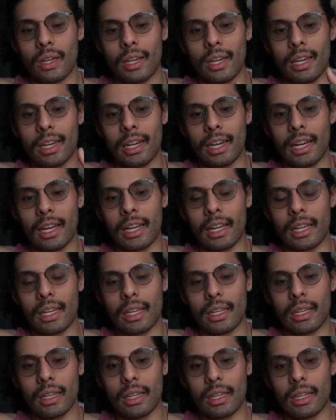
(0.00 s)
and I
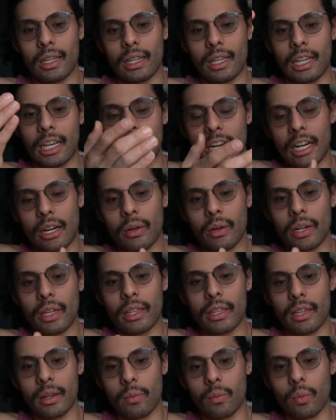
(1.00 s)

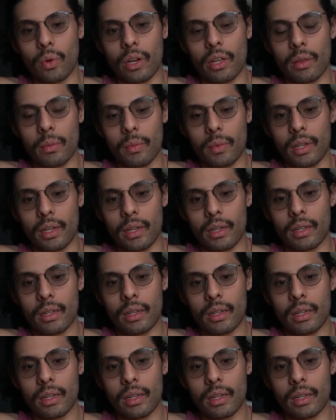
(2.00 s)
carried them with me